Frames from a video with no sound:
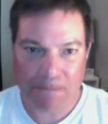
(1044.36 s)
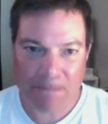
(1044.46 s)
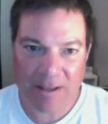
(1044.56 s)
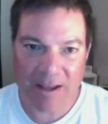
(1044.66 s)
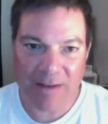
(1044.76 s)

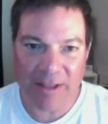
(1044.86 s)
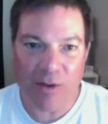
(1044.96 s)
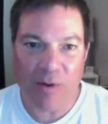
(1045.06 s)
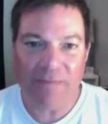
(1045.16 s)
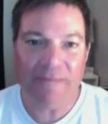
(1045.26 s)
kind of like
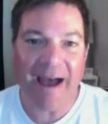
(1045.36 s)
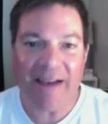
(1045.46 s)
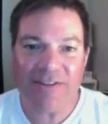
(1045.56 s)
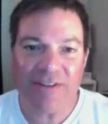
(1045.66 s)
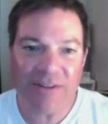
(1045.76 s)
going
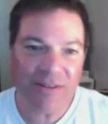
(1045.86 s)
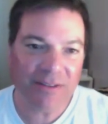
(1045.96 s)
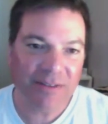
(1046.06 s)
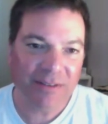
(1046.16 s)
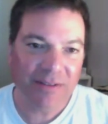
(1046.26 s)
faster,
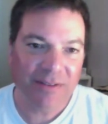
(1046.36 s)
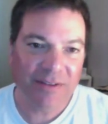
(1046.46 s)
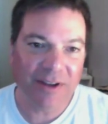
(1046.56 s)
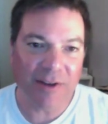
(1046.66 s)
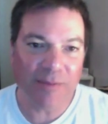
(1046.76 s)

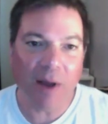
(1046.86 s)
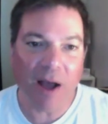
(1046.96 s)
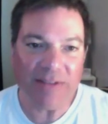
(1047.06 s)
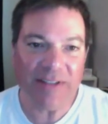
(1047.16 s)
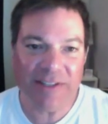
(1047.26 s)
not as
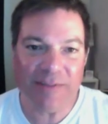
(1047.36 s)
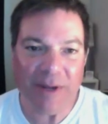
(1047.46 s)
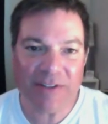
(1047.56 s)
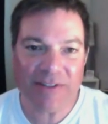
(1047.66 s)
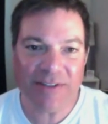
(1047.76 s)
pausing as
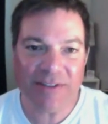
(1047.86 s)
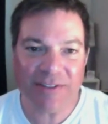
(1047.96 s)
much since it's a